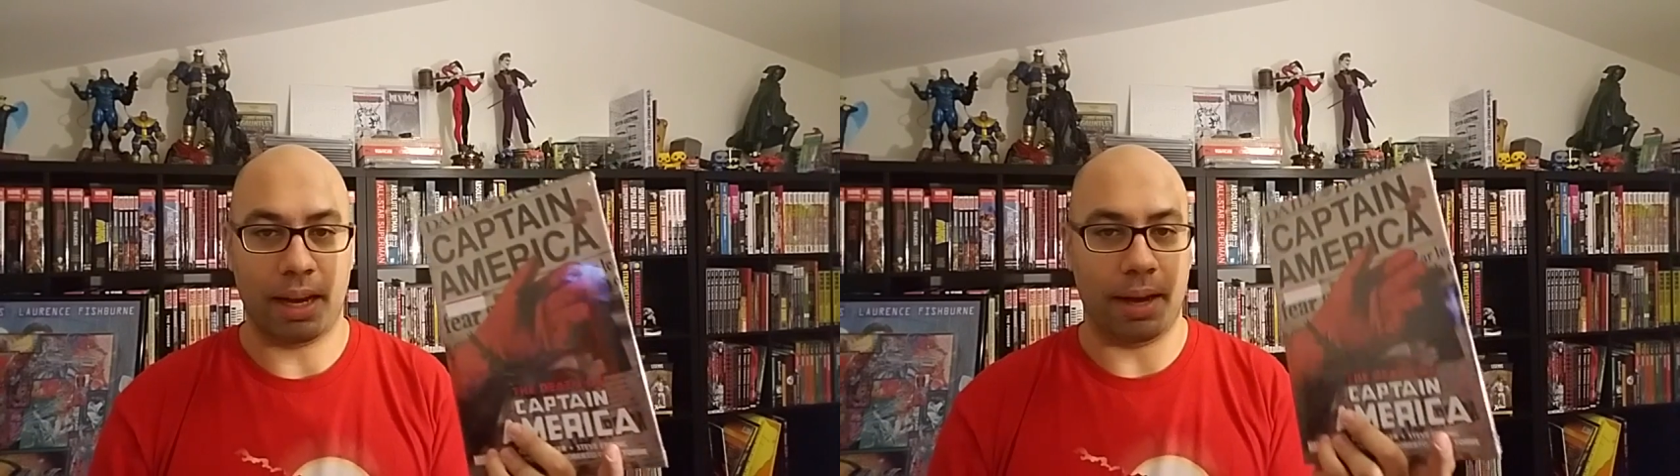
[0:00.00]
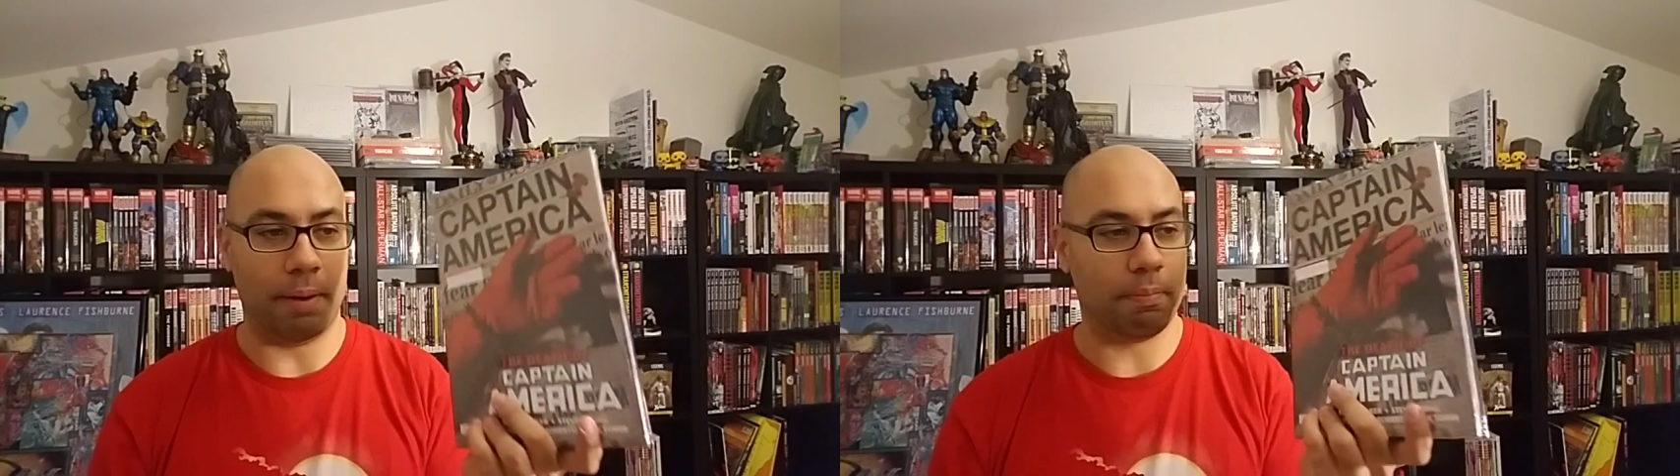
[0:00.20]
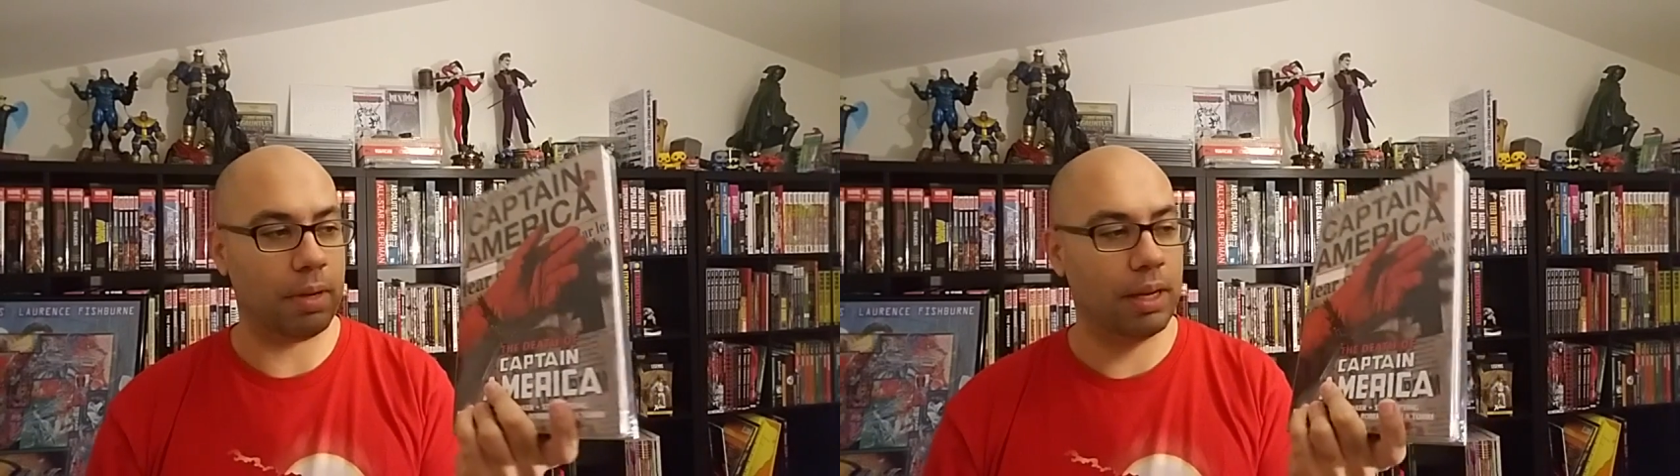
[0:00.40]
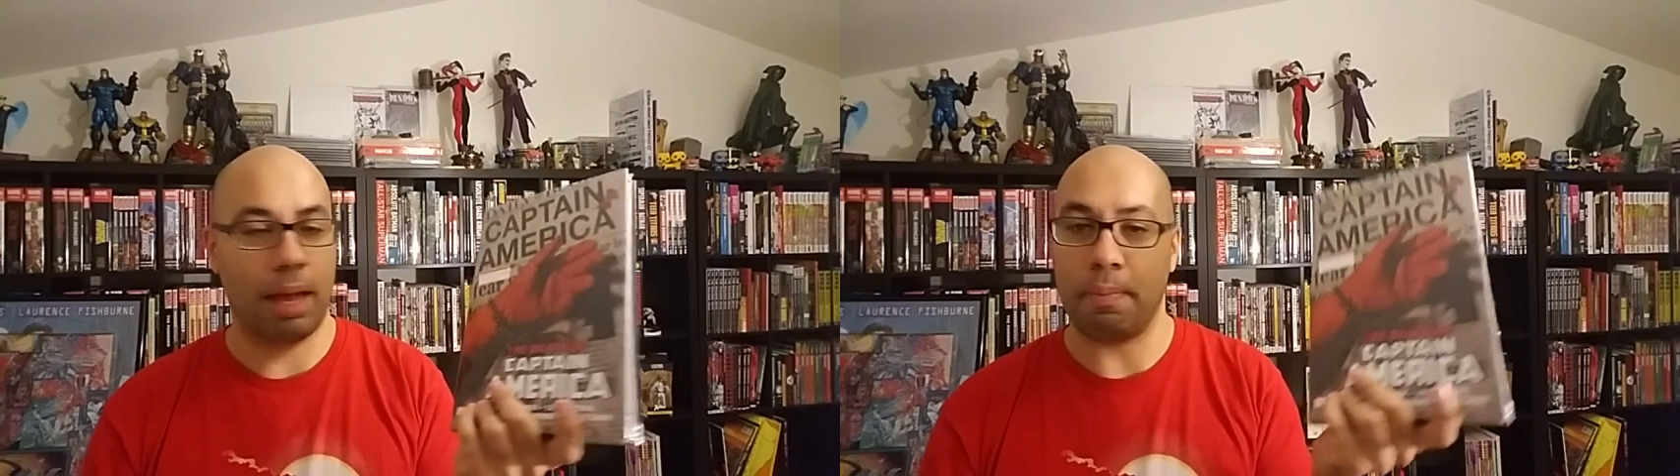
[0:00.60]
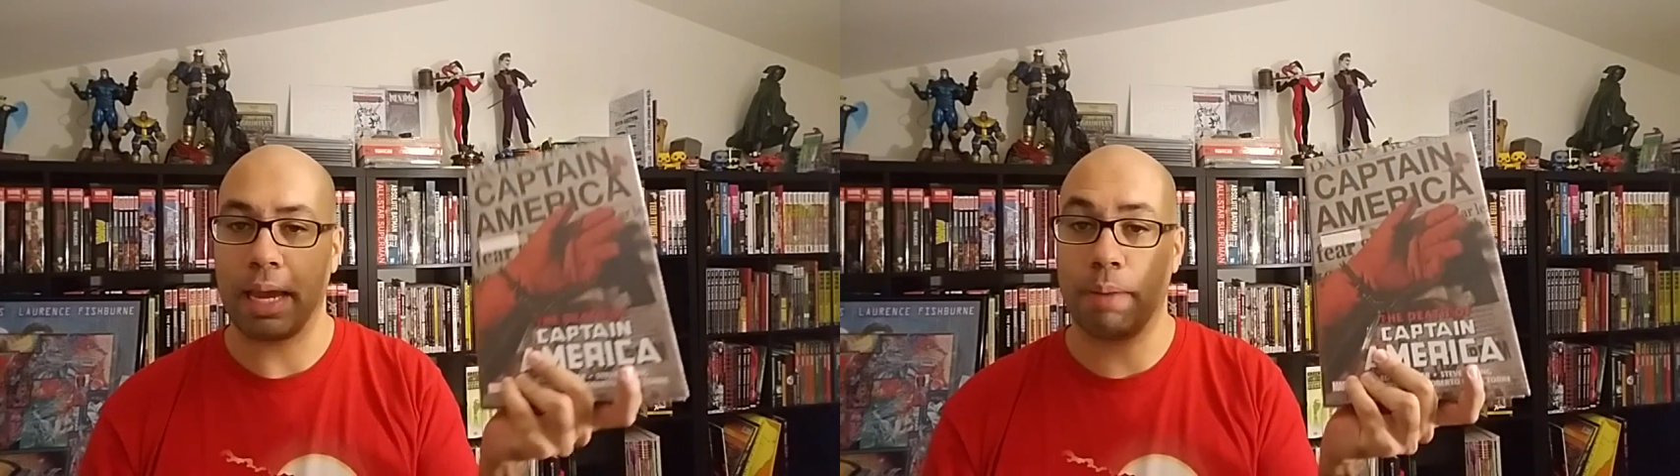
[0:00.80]
and
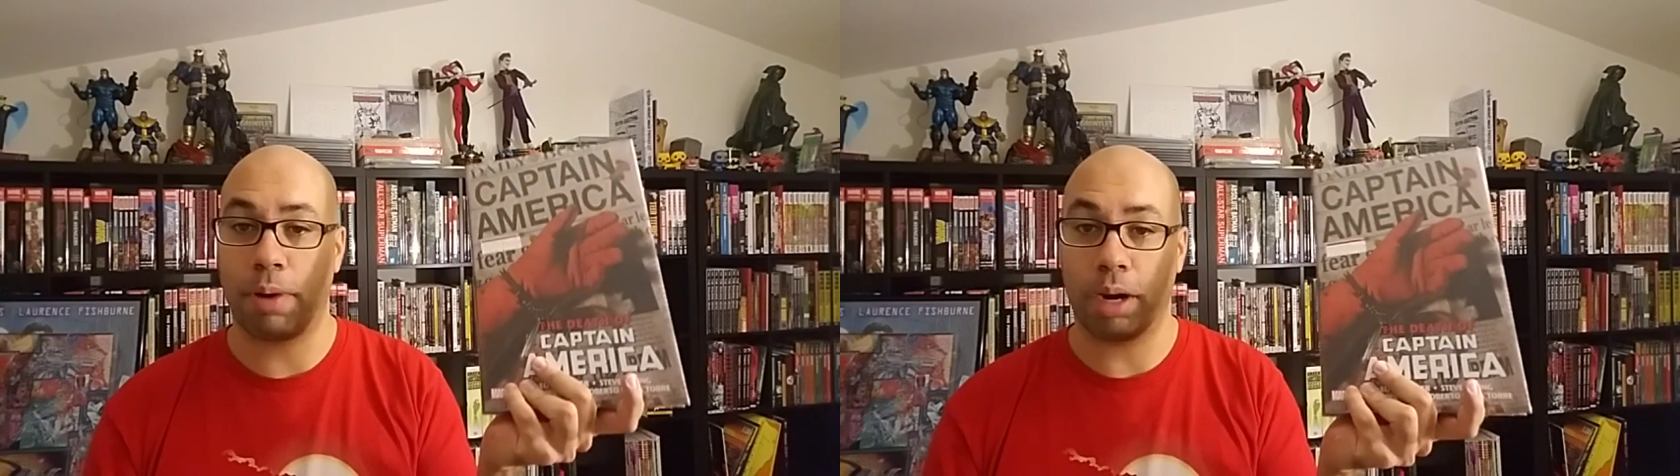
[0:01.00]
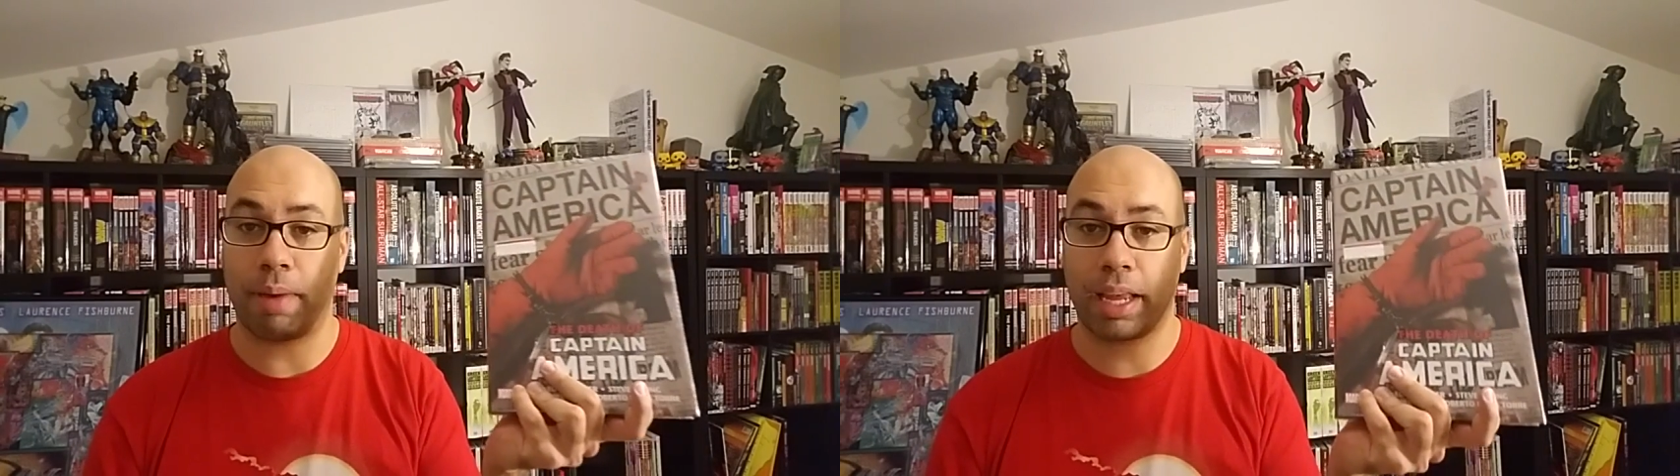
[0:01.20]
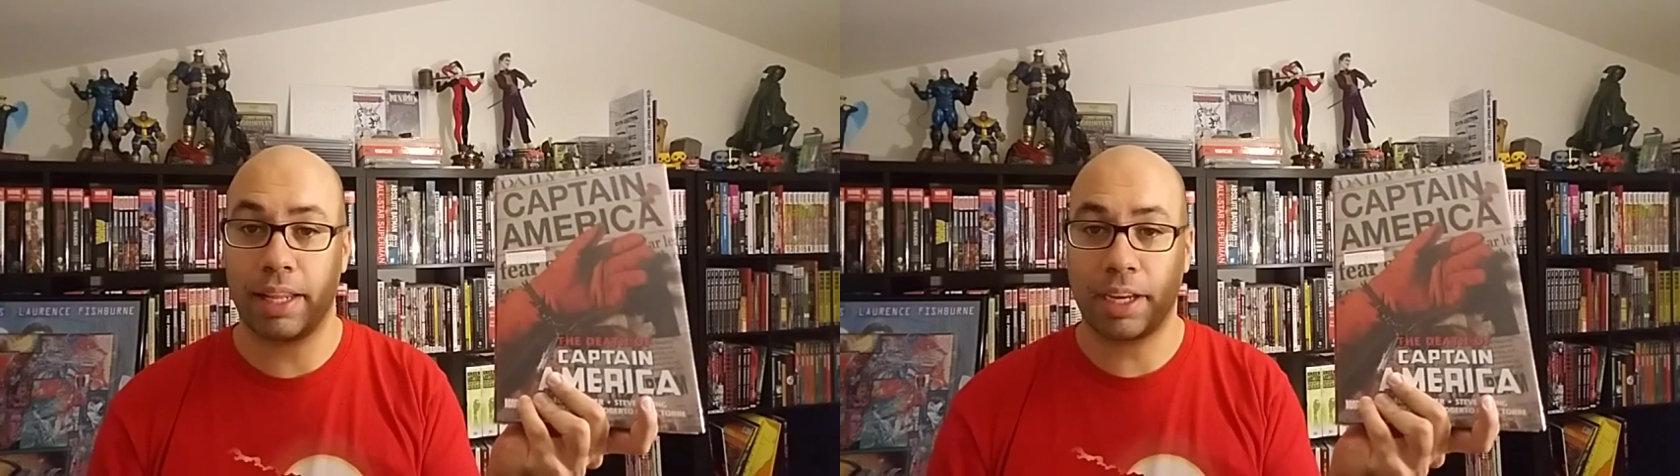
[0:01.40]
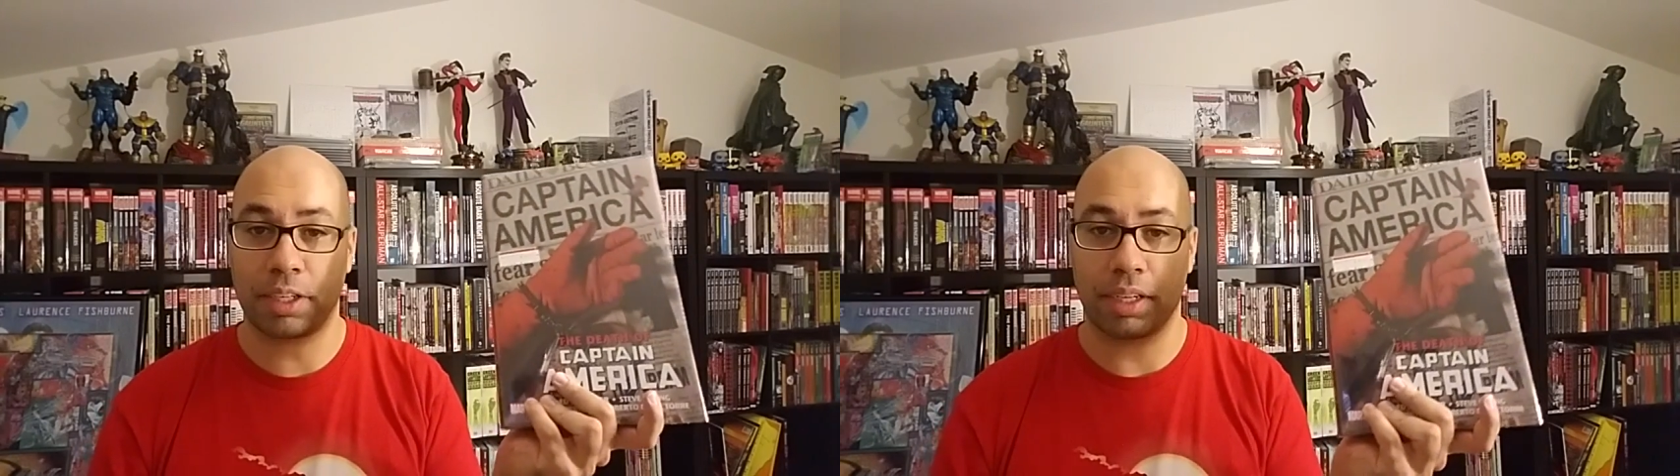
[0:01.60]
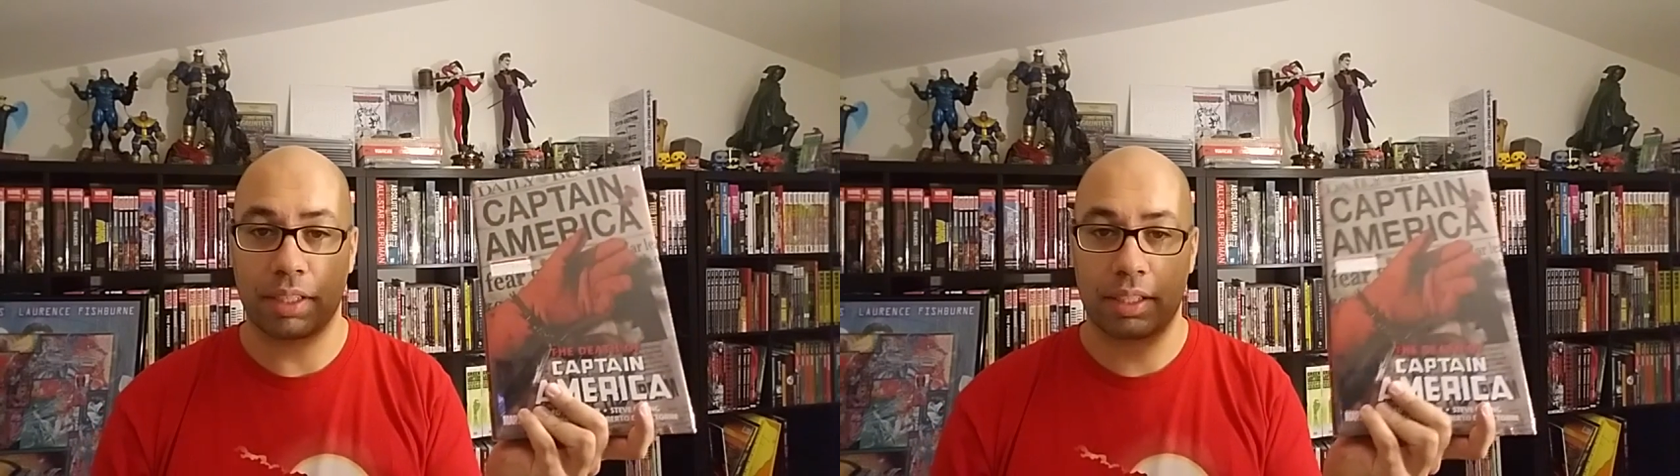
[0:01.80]
make it a part of my collection.